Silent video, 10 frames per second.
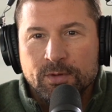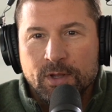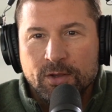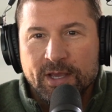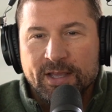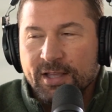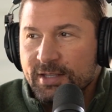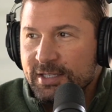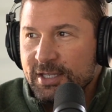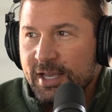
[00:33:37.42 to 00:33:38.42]
Oh,
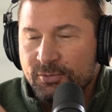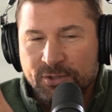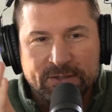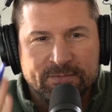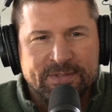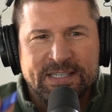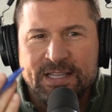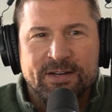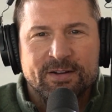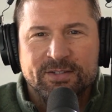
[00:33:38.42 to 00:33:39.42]
okay. I was just sitting
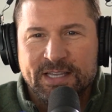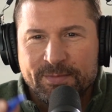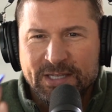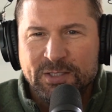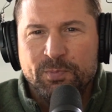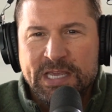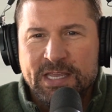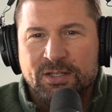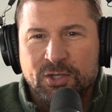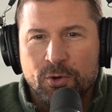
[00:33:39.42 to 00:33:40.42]
there, and I was like, am I speaking
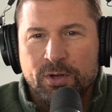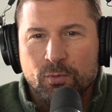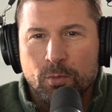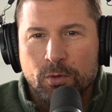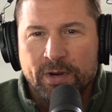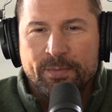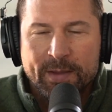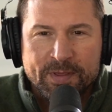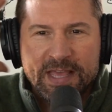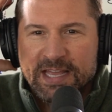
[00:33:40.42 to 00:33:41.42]
to Tony Romo? It might
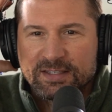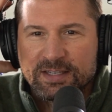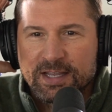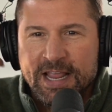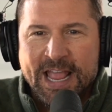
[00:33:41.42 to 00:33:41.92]
be the headset.